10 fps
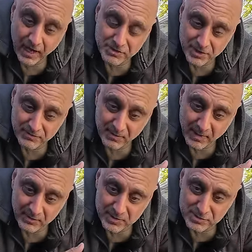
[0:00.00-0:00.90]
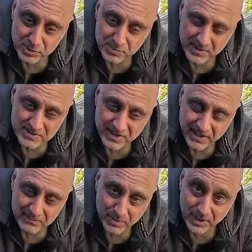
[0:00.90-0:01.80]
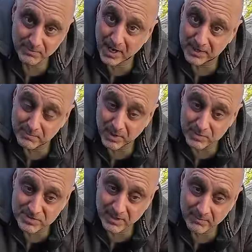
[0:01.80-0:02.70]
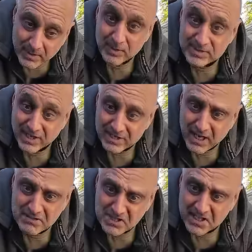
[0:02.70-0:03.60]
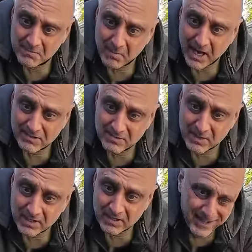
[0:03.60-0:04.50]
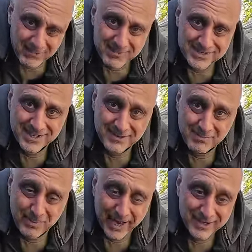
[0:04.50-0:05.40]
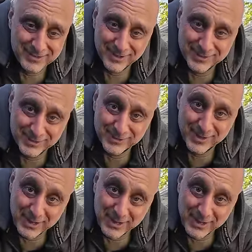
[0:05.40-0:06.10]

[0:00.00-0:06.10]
I should have done my research myself, but I'm not gonna post them. So he's like, yeah, send them back to me. No, I'm not sending them back to you.